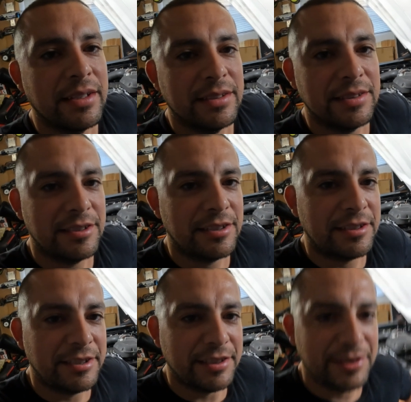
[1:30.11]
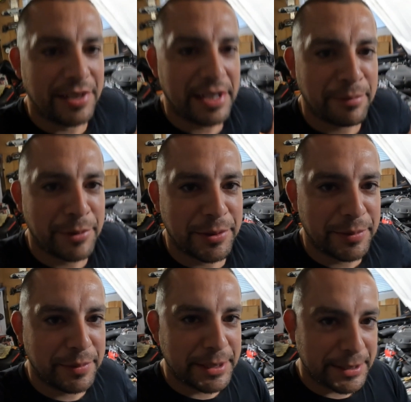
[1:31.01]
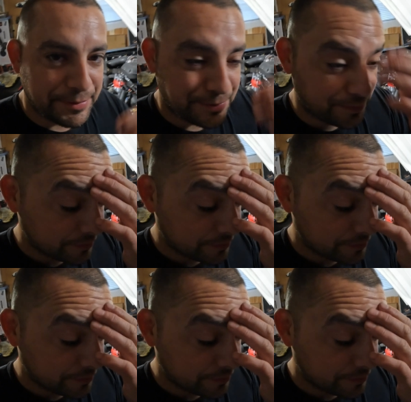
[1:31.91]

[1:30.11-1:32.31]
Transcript: this car into track mode, but